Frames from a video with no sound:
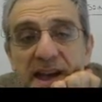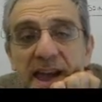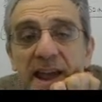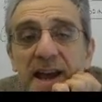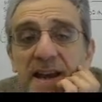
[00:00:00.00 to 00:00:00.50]

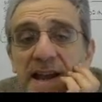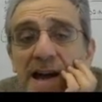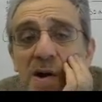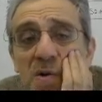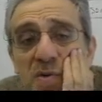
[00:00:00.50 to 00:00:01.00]
And I
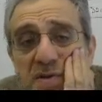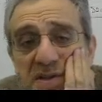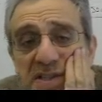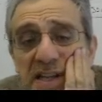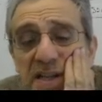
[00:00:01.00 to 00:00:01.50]
now
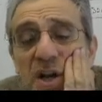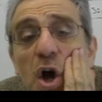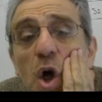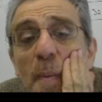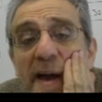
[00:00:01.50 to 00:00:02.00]
set the
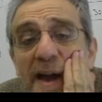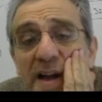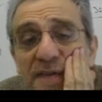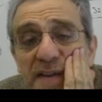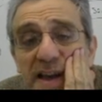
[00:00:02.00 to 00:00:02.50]

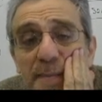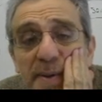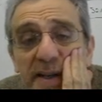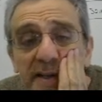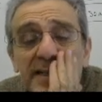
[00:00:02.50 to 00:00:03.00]
callback for that
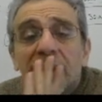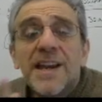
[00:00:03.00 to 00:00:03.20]
button.